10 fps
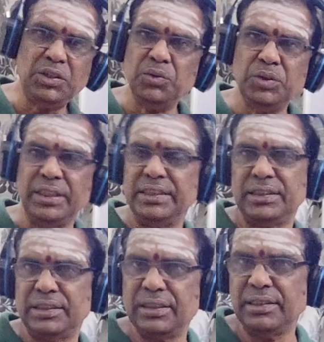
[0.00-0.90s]
to
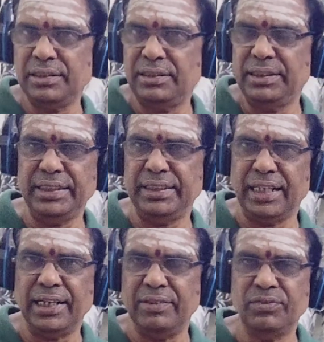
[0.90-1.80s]
this
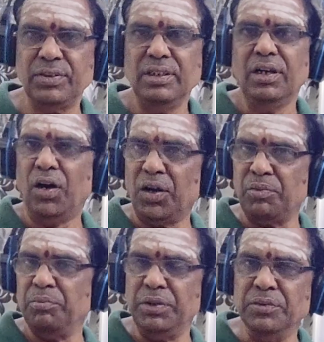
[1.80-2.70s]
theta or
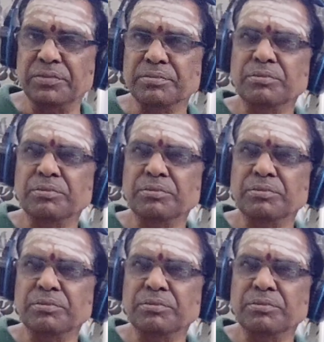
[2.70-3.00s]
mu.